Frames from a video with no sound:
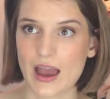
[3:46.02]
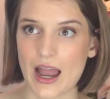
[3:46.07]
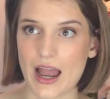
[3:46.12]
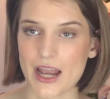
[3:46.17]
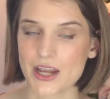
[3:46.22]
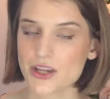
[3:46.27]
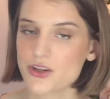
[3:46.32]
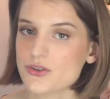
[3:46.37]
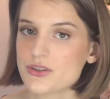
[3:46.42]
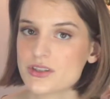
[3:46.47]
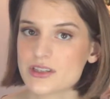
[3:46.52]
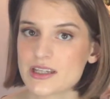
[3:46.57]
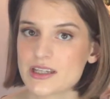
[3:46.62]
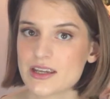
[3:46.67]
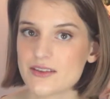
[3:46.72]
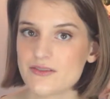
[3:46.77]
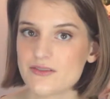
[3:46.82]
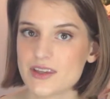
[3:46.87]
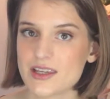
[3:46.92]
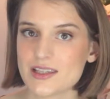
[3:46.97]
I used to
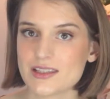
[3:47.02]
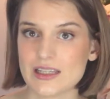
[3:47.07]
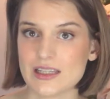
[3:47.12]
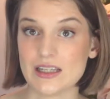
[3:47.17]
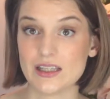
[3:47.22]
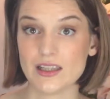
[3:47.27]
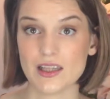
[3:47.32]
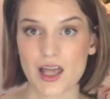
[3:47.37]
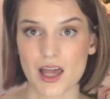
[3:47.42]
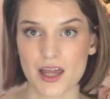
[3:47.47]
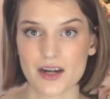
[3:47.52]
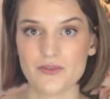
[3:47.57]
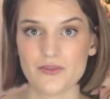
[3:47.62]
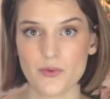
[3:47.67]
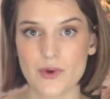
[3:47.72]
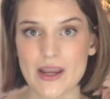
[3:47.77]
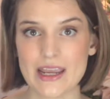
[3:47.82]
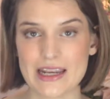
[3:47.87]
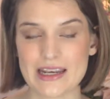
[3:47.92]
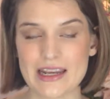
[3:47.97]
give this a lot of
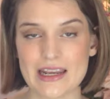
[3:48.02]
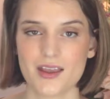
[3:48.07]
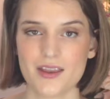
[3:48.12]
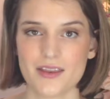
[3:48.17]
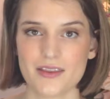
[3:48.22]
weight.